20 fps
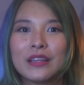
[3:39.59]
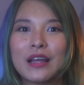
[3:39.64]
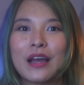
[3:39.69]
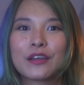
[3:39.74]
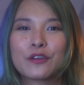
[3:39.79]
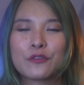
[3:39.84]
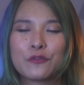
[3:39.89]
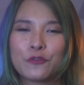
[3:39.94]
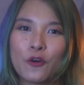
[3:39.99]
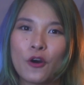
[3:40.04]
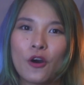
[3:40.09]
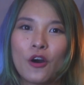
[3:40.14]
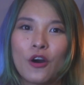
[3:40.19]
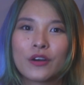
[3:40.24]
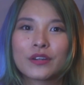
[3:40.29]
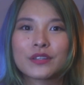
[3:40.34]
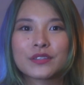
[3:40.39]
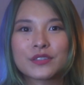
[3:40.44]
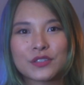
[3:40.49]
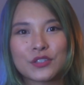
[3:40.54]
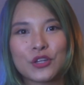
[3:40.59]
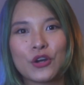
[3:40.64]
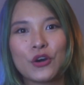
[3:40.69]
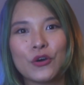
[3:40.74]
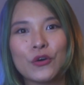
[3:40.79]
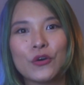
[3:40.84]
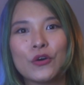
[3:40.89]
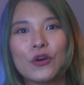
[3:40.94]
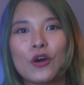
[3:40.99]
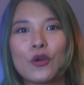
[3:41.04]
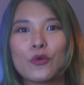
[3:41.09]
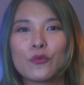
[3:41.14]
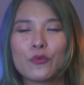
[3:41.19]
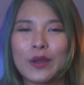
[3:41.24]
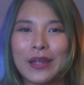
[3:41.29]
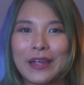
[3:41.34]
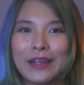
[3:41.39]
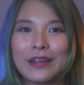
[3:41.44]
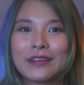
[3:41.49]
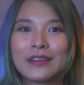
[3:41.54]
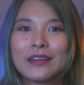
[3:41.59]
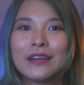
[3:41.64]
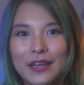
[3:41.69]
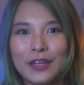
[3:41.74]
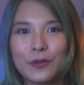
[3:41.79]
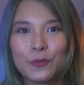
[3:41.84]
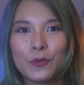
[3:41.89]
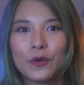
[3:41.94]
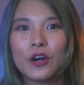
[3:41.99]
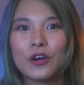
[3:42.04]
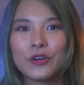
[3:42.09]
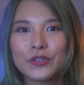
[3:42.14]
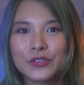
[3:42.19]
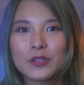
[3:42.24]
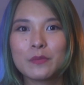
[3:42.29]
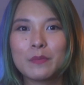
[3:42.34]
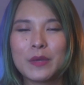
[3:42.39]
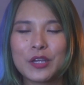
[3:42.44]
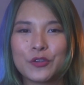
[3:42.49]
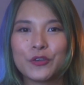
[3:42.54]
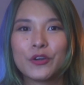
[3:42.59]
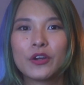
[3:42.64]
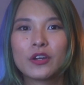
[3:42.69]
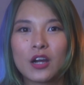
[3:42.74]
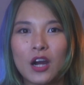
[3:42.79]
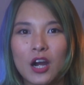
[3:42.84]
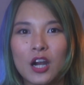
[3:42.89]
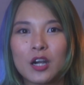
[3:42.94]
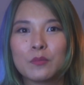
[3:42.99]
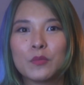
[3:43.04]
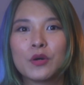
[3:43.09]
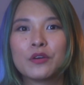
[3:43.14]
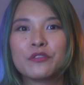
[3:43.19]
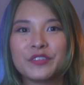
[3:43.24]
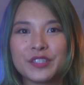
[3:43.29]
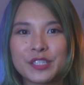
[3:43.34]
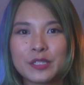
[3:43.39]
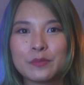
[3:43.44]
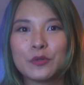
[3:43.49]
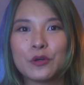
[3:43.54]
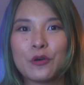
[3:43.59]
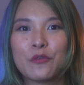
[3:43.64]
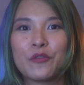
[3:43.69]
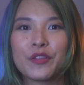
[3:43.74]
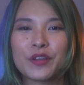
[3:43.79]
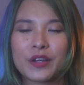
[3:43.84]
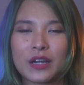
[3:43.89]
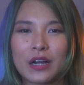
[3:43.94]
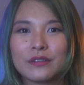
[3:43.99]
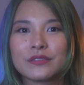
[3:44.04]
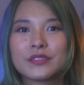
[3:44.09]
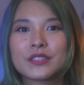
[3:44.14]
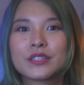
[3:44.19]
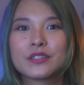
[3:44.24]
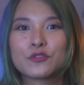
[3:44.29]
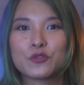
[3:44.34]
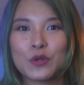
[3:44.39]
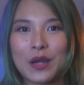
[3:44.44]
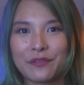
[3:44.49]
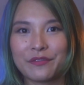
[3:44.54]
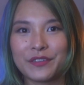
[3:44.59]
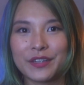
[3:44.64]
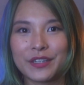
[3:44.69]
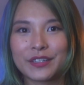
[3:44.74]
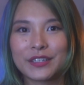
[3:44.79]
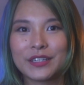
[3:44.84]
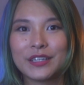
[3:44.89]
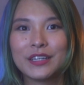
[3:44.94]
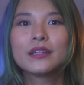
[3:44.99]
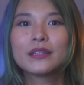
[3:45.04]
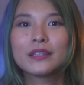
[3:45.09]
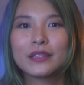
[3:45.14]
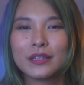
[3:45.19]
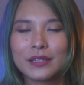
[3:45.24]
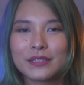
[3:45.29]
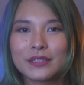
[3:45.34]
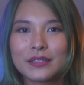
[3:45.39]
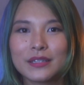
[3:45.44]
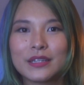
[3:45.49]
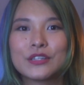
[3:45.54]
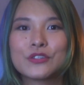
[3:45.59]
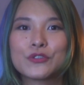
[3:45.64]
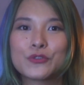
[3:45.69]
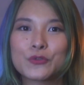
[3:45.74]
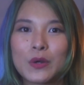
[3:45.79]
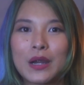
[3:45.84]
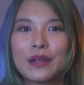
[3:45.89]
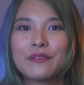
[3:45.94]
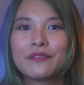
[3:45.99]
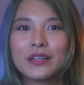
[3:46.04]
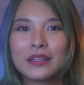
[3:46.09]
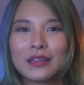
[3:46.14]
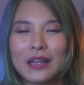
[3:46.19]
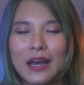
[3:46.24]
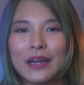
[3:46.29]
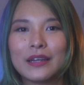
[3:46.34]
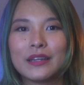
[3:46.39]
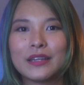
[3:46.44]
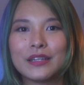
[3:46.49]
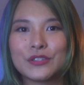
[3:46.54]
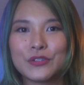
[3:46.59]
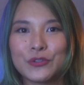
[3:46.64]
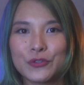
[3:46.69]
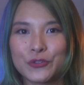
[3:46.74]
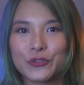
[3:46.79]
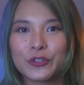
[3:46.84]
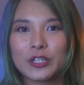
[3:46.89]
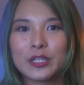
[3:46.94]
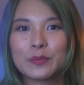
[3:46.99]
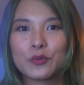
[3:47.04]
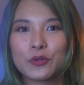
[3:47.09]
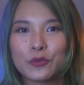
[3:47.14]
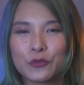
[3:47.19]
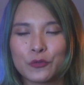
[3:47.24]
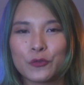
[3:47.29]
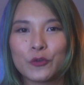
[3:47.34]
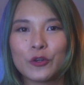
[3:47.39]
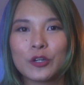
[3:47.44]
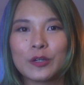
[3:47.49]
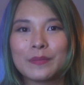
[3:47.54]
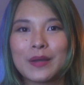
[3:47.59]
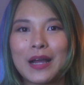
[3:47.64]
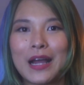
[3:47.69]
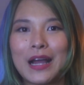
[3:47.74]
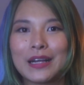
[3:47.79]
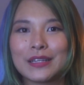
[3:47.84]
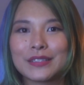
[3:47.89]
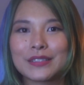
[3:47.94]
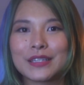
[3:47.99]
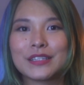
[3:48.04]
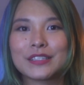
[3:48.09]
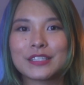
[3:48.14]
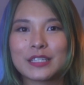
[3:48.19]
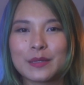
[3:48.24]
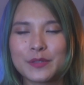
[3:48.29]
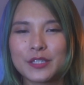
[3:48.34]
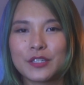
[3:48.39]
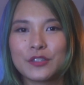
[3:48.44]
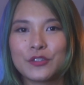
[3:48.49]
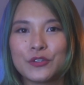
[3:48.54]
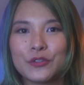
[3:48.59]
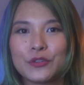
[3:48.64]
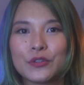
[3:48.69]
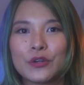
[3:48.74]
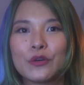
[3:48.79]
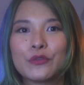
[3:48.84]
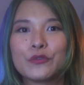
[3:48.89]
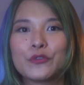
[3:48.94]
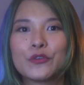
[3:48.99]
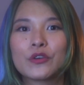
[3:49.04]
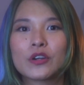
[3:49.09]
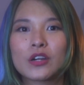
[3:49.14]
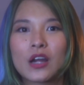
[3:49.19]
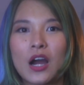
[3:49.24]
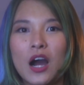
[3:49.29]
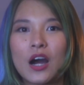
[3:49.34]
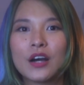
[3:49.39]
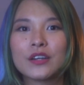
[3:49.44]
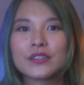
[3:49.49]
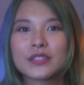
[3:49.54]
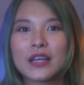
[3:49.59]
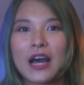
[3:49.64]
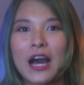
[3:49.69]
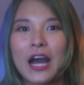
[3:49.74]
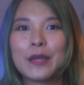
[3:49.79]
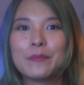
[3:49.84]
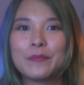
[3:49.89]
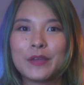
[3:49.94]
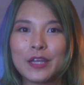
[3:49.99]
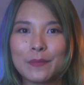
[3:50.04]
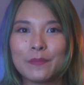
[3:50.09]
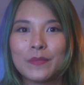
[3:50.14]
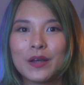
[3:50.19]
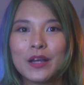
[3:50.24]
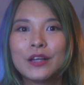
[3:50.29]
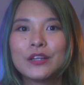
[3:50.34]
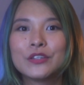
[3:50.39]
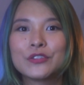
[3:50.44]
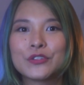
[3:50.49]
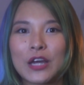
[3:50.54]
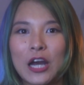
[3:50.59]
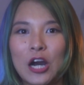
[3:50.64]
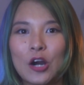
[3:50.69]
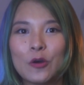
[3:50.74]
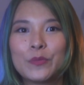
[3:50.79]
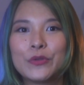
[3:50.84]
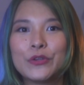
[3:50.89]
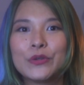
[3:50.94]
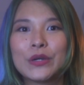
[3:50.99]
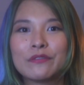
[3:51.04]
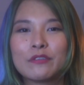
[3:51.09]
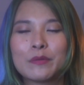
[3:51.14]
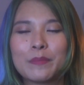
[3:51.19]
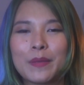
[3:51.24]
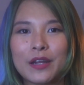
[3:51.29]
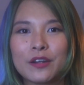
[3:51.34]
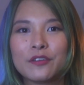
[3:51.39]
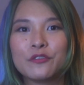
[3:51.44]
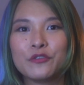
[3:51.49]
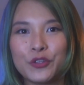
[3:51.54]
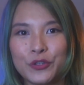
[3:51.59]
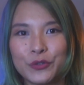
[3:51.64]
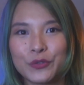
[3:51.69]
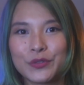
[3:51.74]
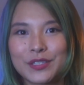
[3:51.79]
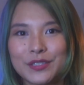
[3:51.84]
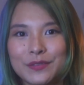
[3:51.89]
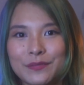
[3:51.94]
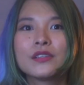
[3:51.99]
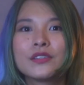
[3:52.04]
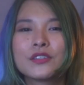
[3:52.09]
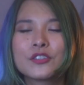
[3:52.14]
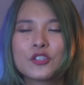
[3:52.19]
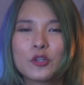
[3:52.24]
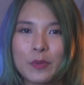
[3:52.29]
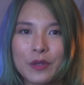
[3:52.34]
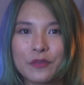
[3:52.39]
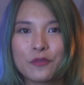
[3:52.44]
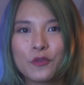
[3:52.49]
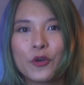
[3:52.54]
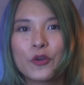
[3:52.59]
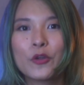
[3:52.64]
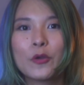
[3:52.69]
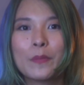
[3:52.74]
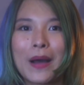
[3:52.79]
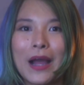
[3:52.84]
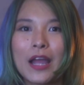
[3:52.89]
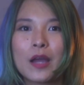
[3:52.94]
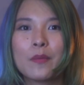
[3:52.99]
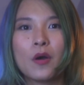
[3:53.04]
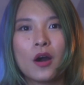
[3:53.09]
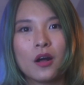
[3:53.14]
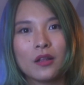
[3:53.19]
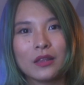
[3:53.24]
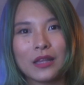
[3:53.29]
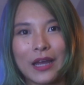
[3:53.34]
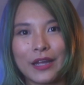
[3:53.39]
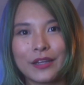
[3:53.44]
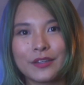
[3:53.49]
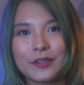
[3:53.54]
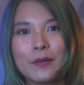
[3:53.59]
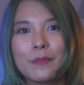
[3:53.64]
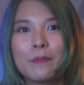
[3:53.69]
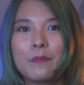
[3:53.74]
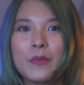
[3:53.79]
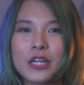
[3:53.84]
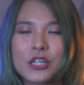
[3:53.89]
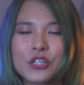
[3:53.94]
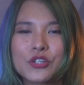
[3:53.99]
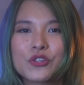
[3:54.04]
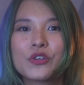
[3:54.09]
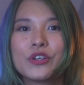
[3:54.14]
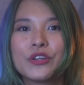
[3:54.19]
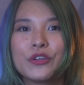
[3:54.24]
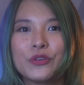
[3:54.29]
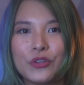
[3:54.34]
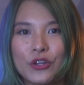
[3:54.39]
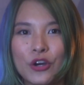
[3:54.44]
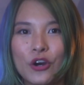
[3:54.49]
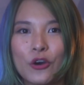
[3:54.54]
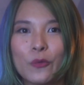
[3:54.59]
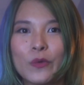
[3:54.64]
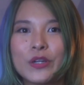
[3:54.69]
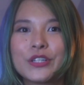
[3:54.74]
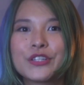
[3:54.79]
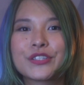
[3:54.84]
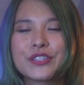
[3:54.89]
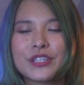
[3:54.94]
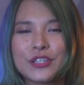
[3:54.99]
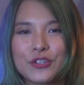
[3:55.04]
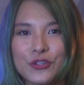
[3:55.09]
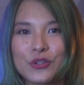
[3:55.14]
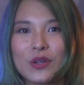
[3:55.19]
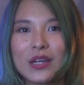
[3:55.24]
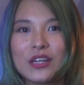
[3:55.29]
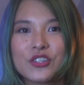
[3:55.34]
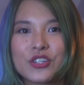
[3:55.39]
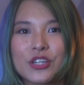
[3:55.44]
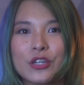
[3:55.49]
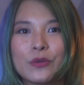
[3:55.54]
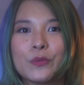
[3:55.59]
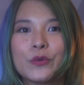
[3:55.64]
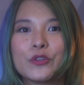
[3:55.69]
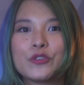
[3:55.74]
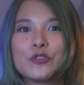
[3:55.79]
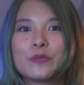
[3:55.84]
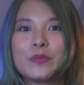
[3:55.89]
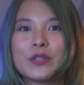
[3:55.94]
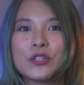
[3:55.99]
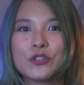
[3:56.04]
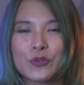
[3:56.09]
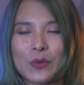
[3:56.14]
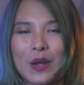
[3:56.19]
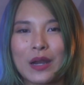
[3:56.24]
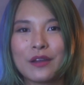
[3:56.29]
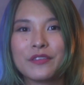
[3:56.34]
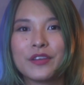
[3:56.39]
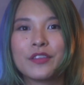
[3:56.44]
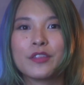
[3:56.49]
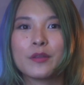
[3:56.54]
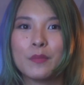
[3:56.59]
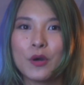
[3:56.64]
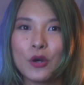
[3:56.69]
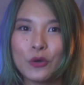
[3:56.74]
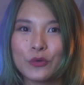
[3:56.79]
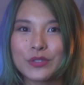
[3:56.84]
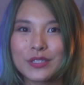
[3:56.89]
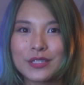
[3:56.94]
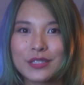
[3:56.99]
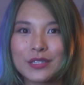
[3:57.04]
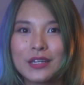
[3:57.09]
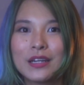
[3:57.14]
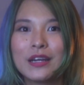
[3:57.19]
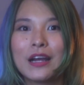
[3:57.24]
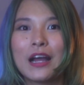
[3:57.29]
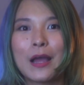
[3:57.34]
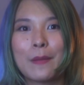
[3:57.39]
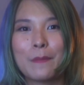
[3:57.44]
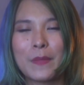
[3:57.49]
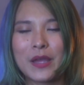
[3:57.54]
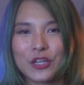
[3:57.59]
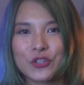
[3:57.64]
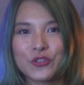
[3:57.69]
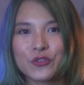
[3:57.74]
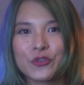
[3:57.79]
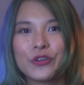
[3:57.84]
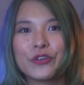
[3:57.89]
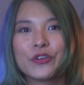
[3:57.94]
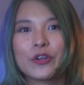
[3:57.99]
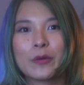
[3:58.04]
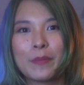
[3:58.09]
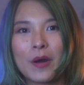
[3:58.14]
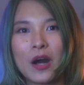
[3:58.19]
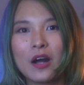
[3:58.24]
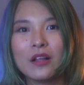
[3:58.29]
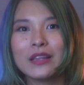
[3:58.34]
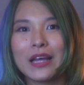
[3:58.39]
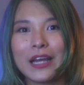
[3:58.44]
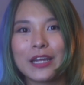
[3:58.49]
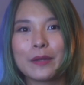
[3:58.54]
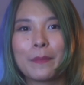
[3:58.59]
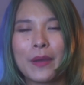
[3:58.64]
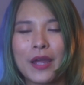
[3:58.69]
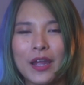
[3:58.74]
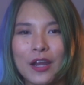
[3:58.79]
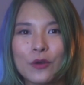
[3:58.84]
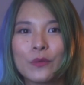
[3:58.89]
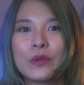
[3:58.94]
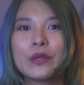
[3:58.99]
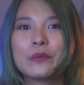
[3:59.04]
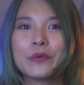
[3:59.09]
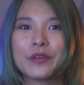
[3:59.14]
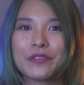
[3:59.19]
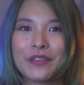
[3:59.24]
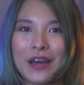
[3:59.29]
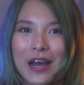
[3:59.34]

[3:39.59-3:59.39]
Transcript: like fog, snow, or rain. It will also make your car more visible for the counter traffic. Lastly, driving light is usually performed as a substitute of your car's high beam to help you have a better views. So before you buy a pod light, make sure you know which situation would you be driving the most and make sure your pod light pairing with